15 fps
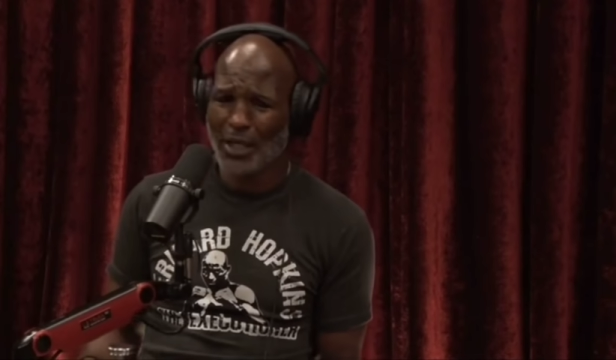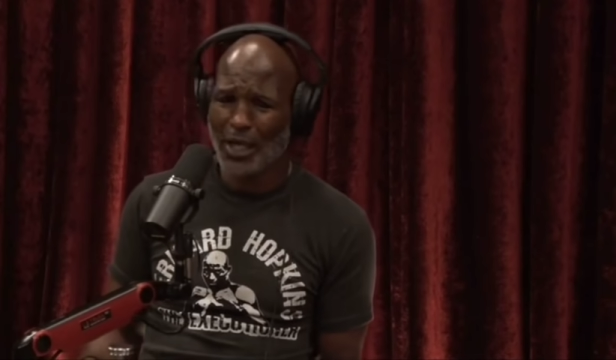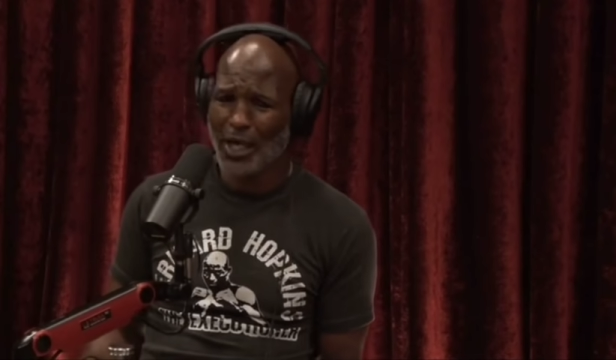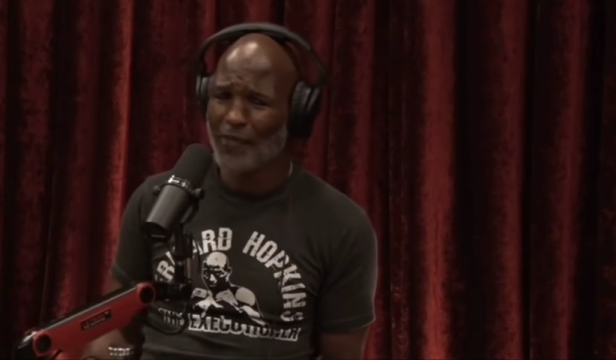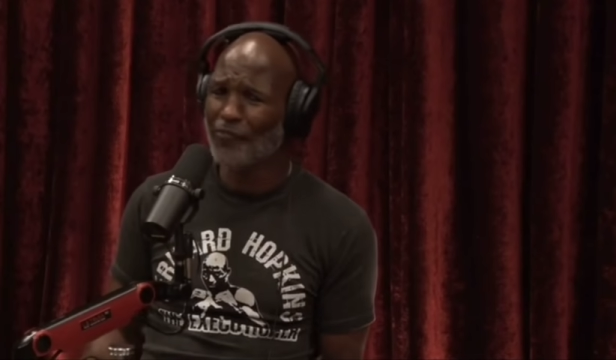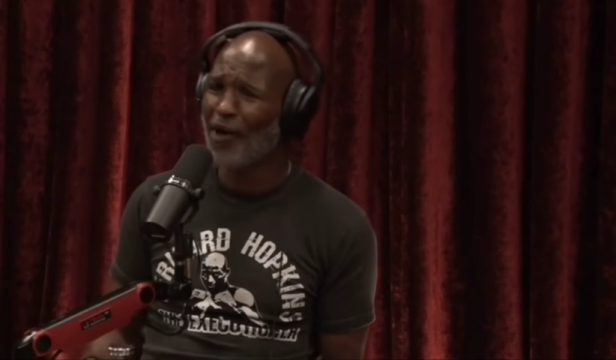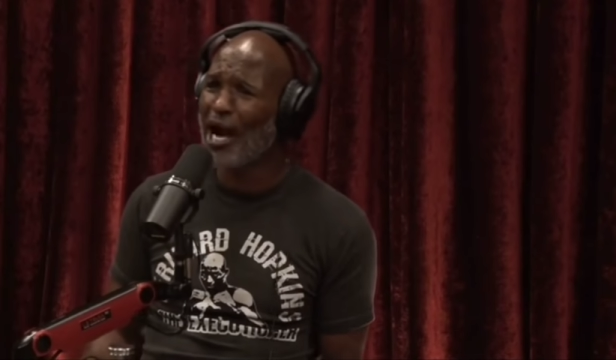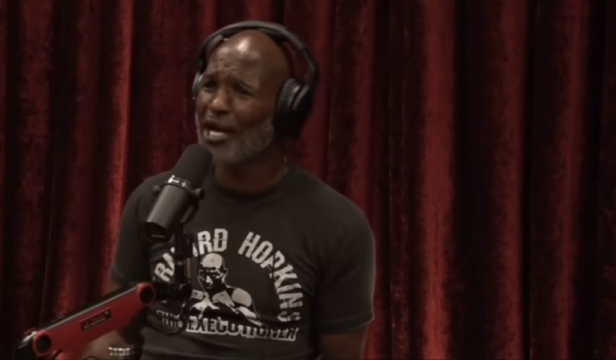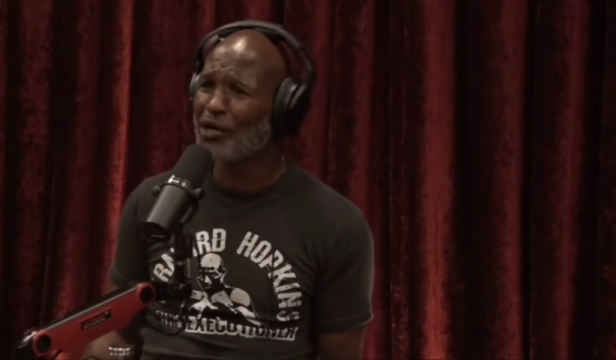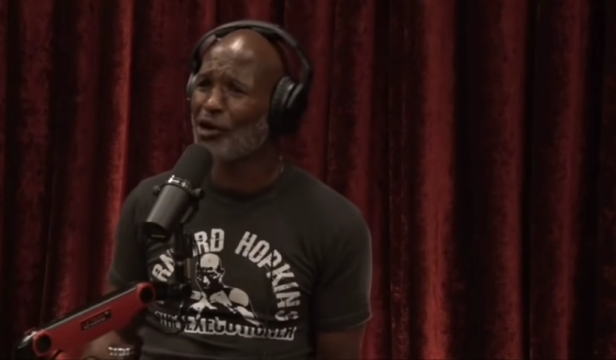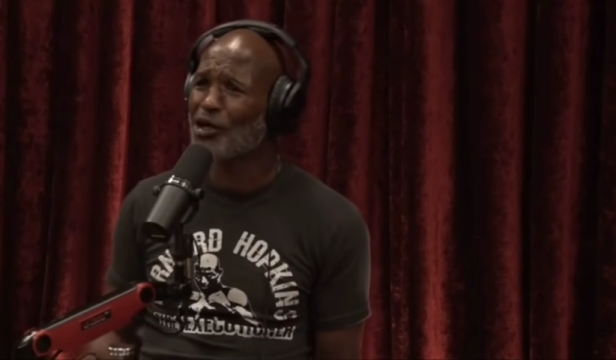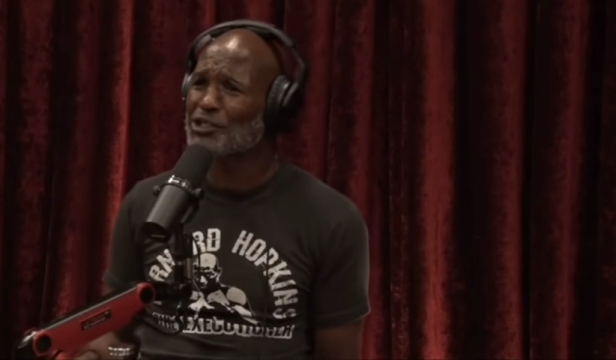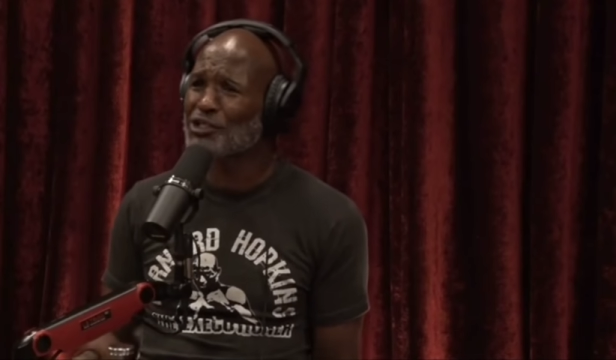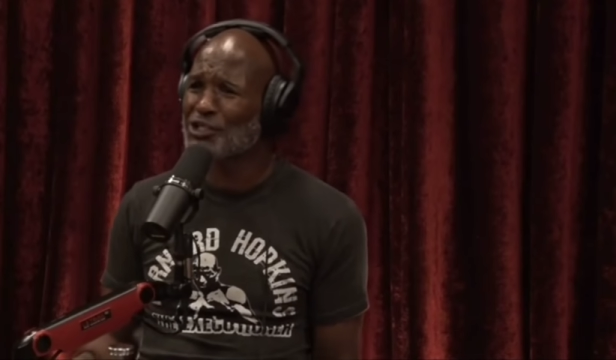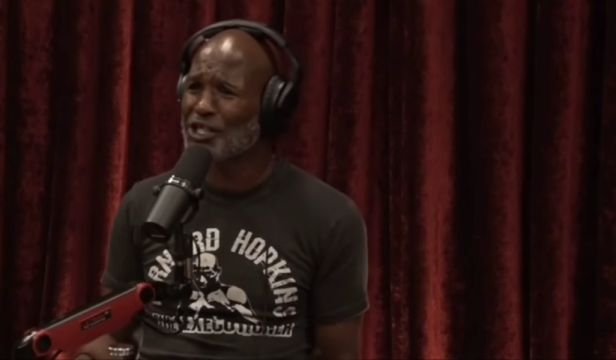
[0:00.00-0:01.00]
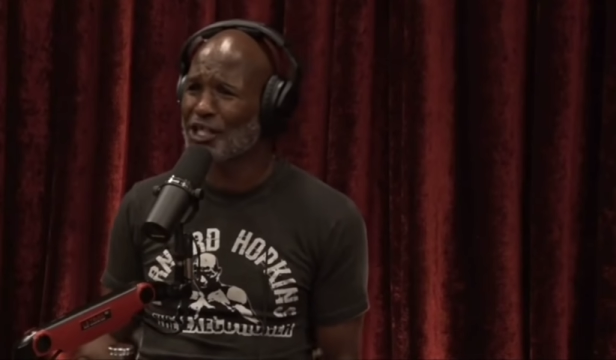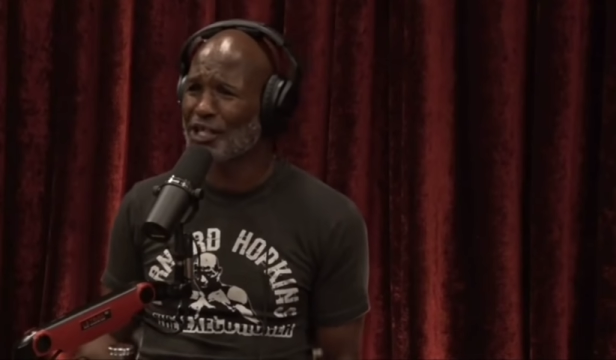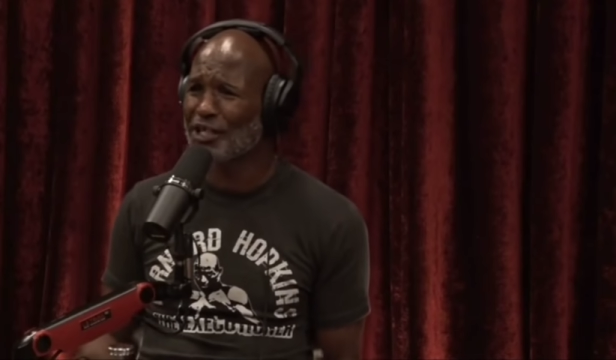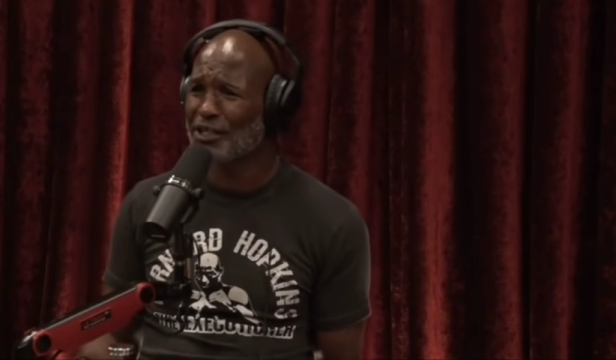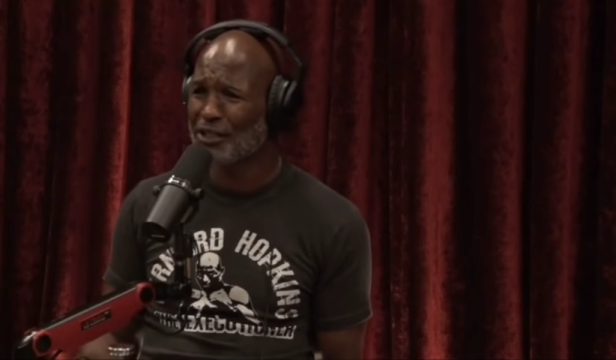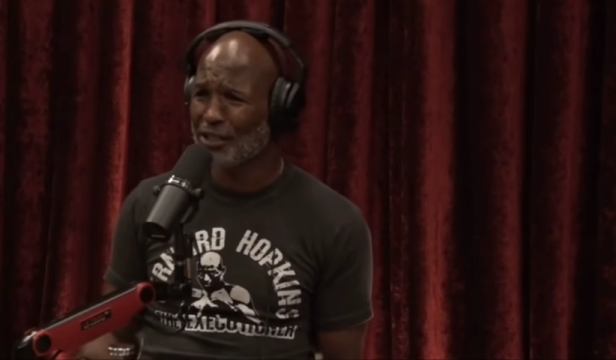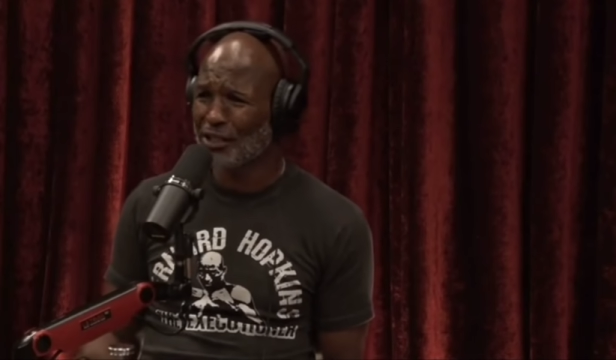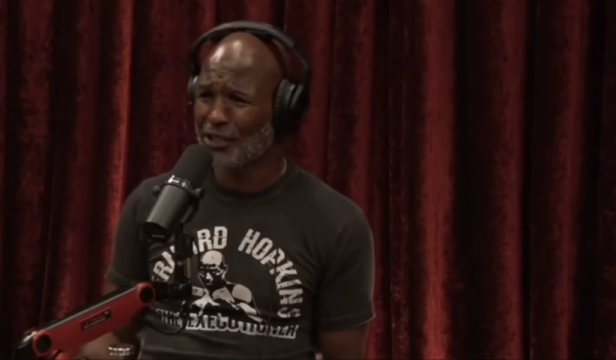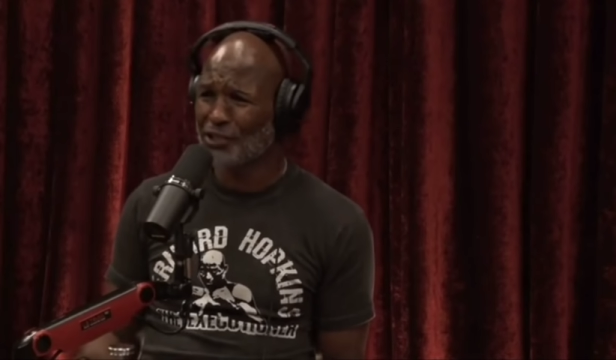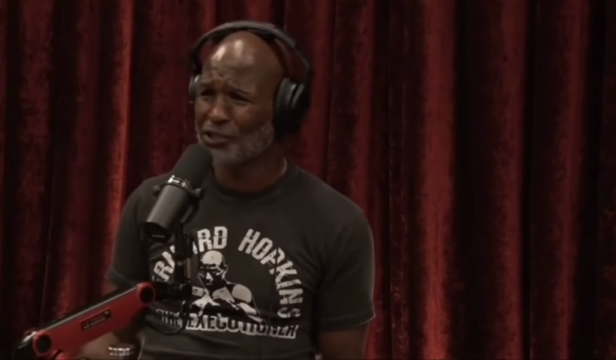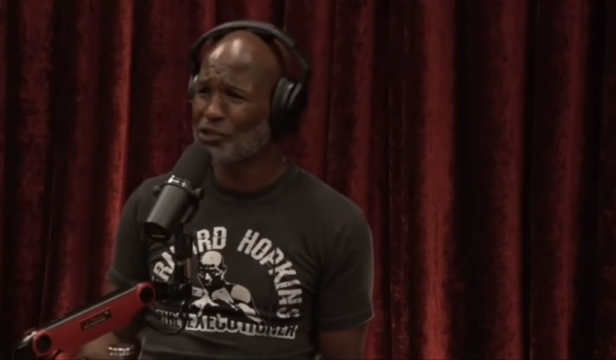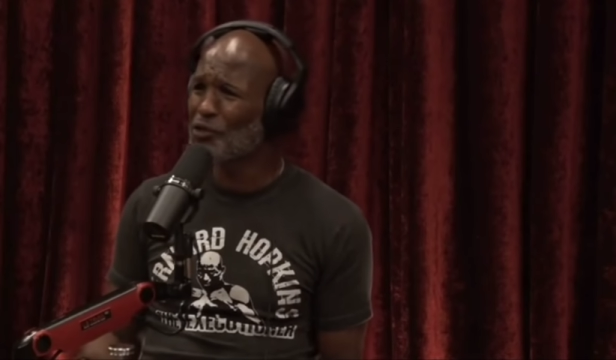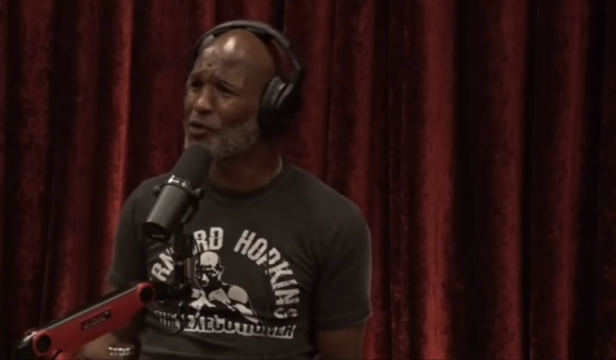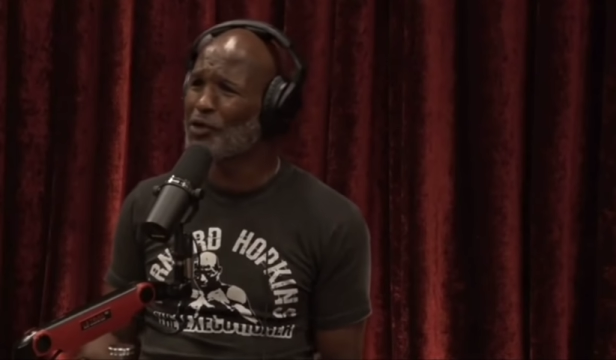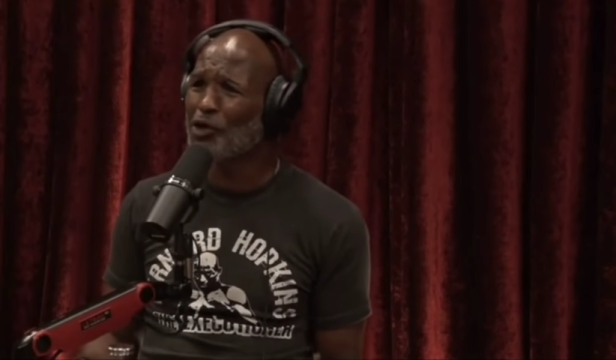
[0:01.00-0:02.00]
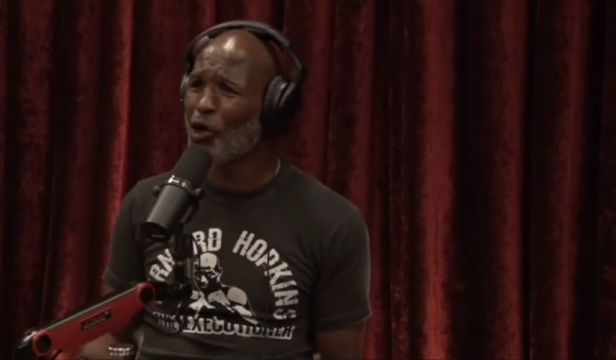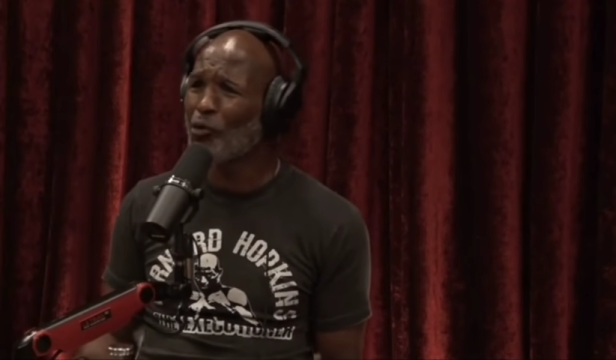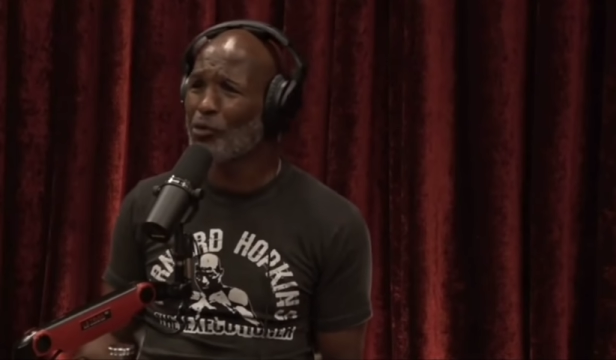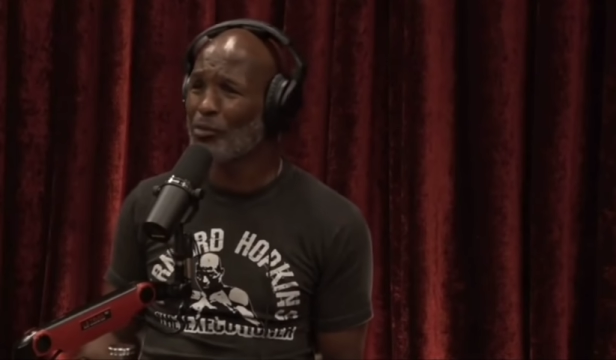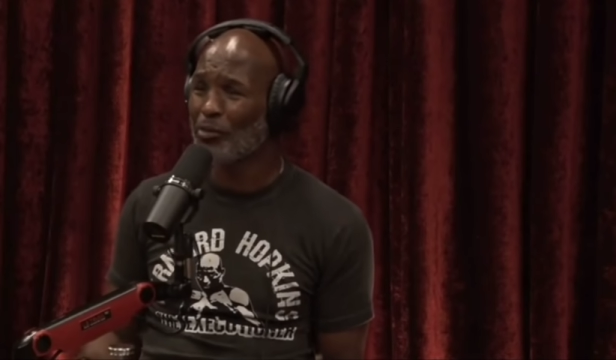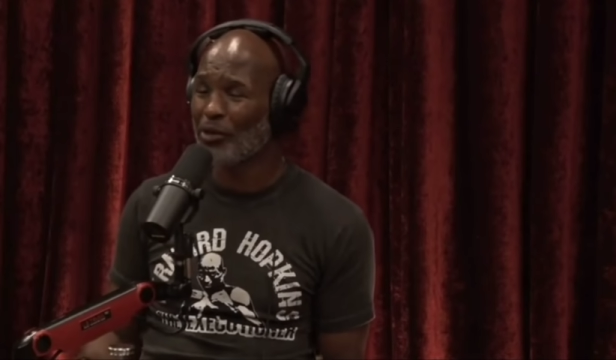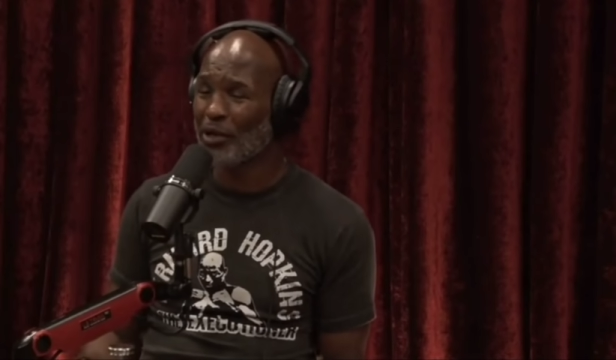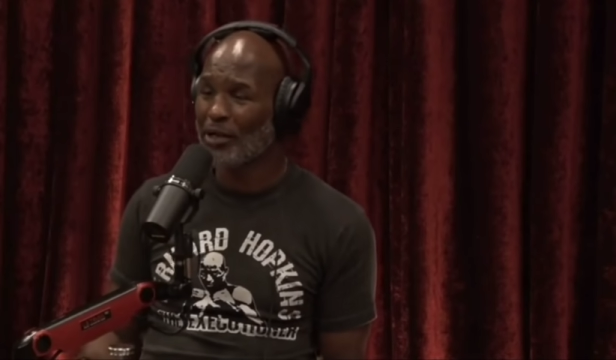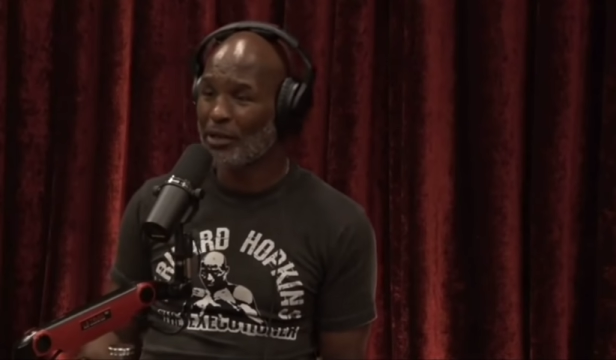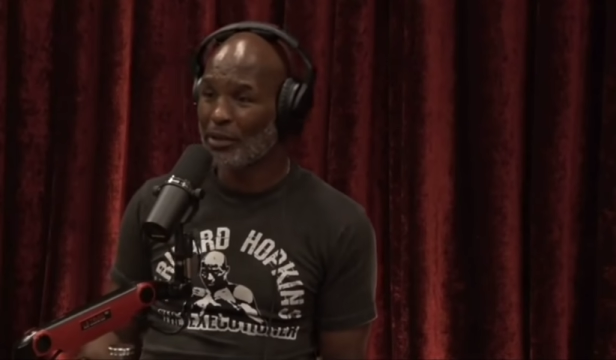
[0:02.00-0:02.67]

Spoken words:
Ryan Garcia suing Golden Boy?